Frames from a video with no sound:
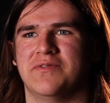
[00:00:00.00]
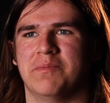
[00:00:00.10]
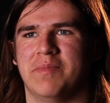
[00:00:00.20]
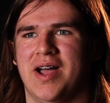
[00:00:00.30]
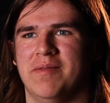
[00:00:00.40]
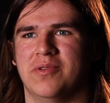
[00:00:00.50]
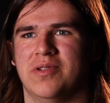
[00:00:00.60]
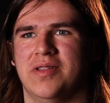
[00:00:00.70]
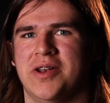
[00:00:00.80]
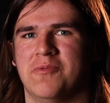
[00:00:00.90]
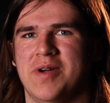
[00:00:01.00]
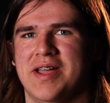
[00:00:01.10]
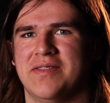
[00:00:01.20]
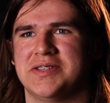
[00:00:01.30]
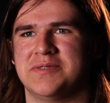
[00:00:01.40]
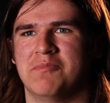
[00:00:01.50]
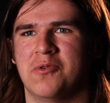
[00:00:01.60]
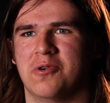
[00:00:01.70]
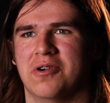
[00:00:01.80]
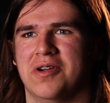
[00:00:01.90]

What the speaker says: of the Bible in a way that's more